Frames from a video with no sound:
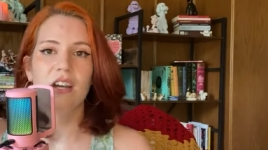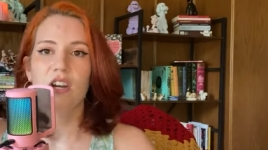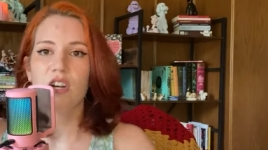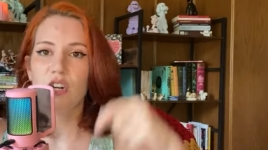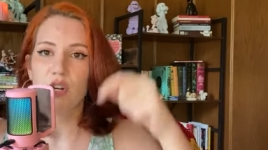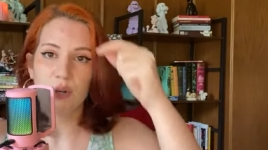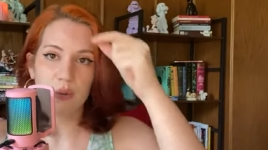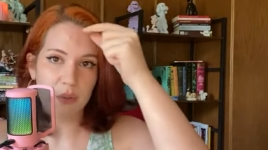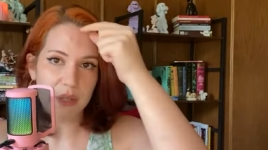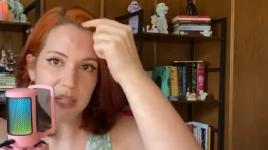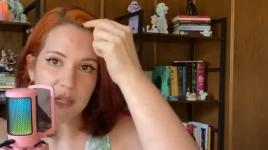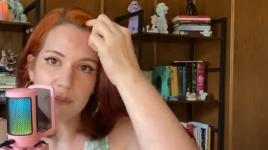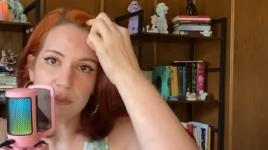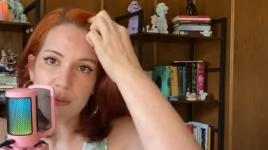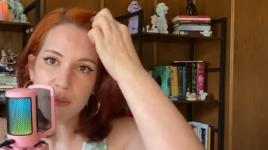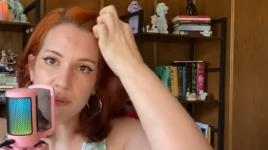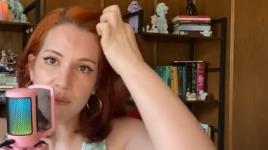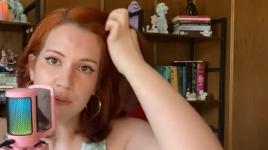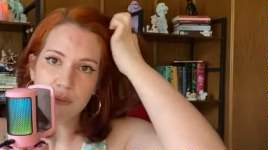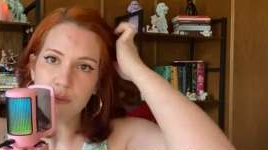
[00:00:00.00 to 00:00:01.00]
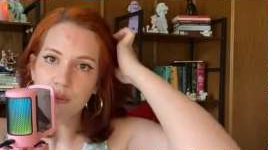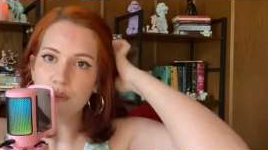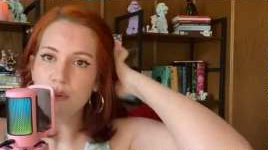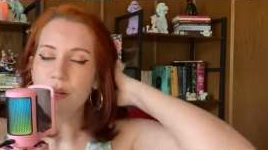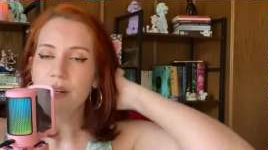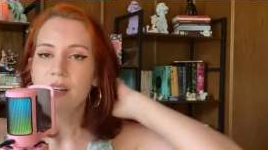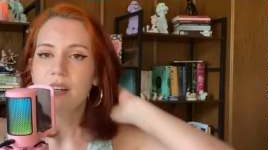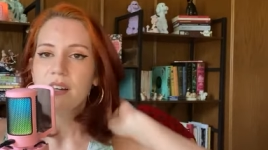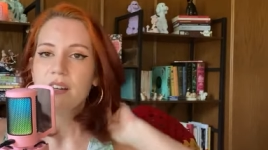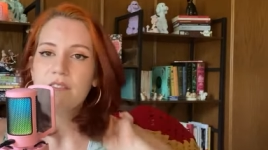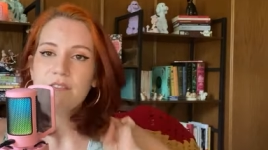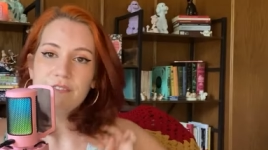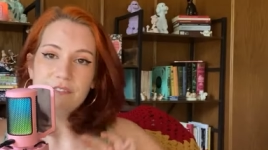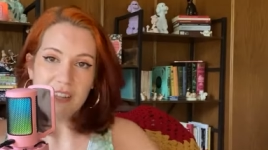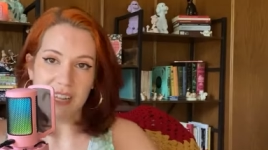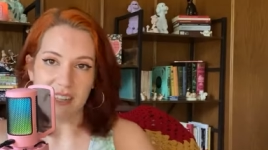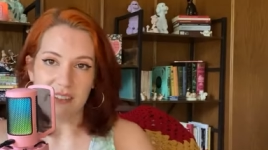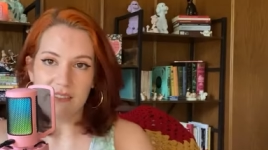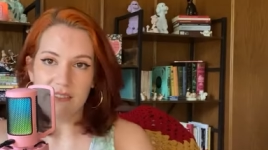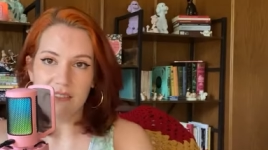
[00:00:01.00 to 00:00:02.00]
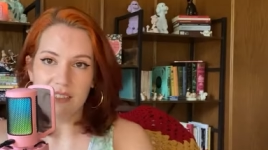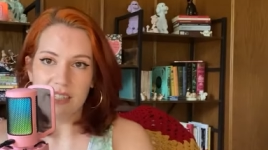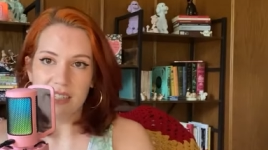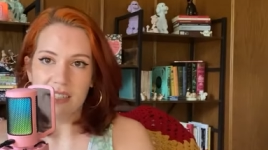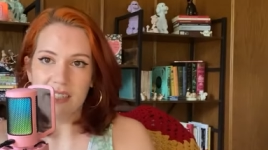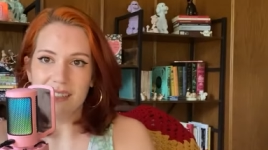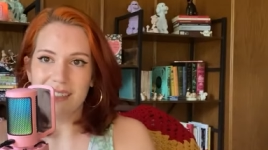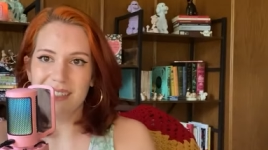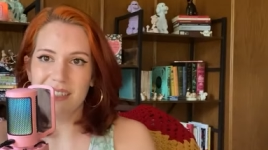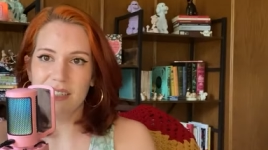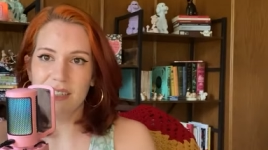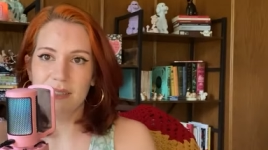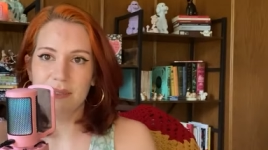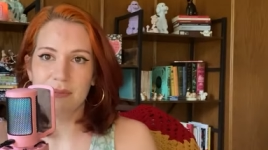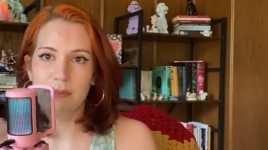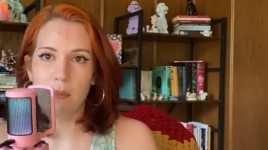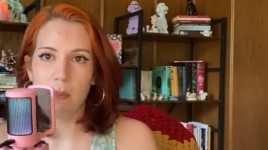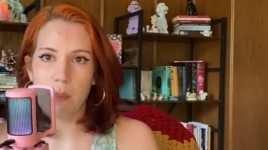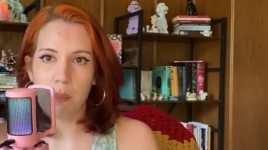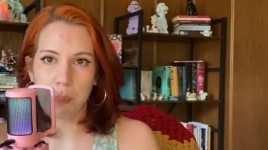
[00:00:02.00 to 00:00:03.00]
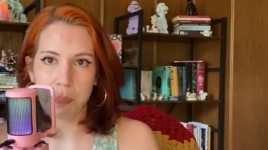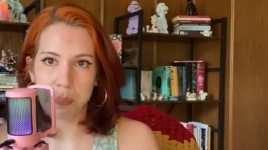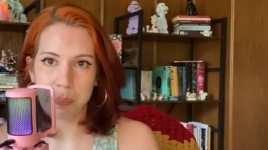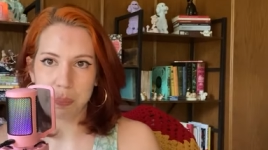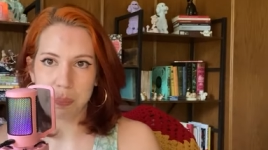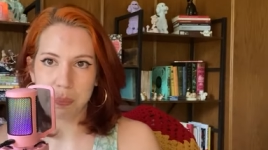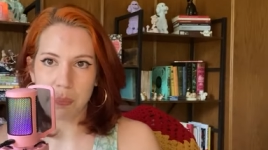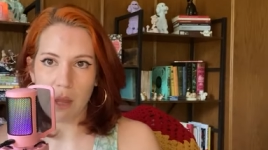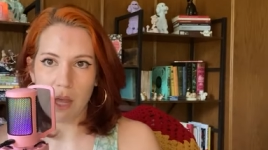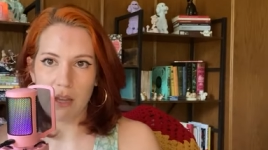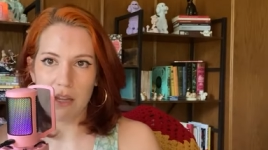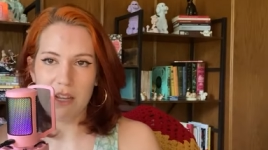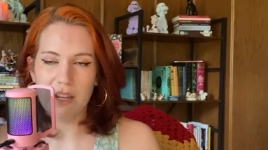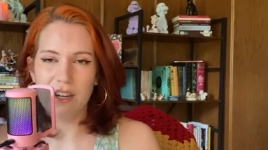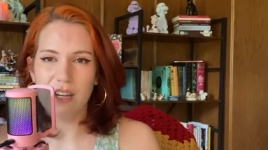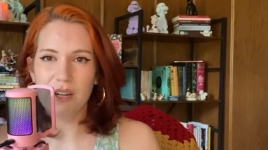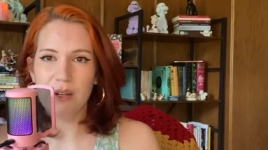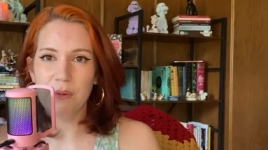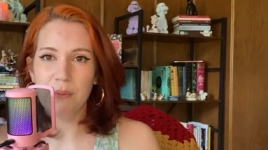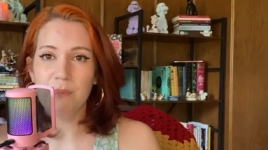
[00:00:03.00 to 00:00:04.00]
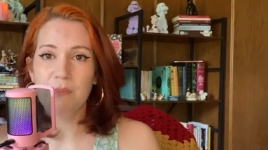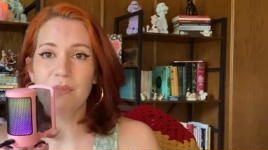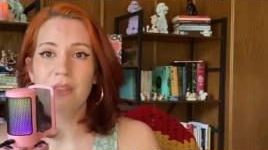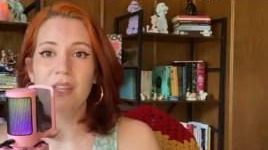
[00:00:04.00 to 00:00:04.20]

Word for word: Koreaboo fanfic, you know,